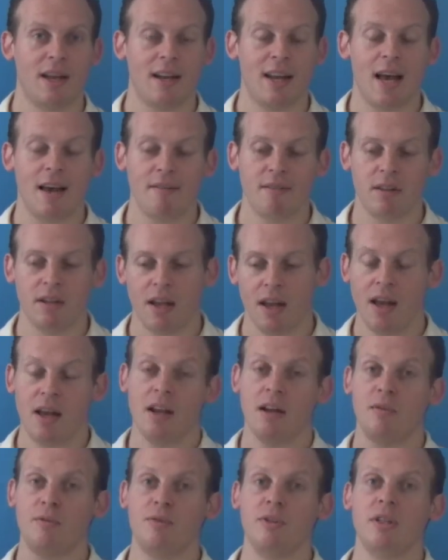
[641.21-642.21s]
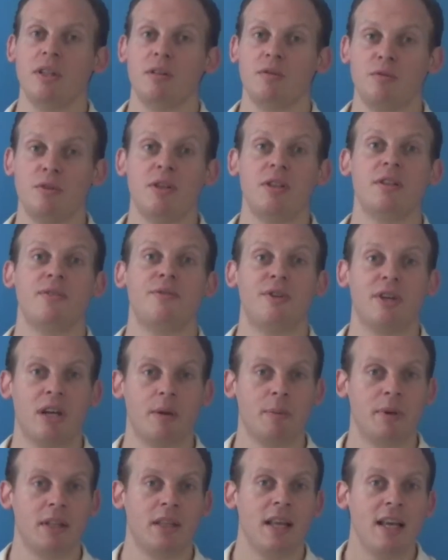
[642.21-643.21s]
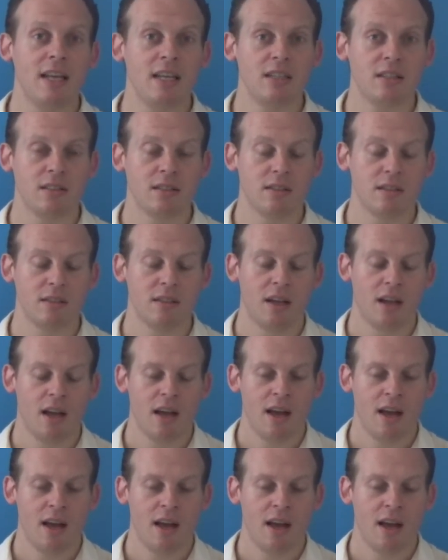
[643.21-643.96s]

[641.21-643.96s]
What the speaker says: And having real written recommendations,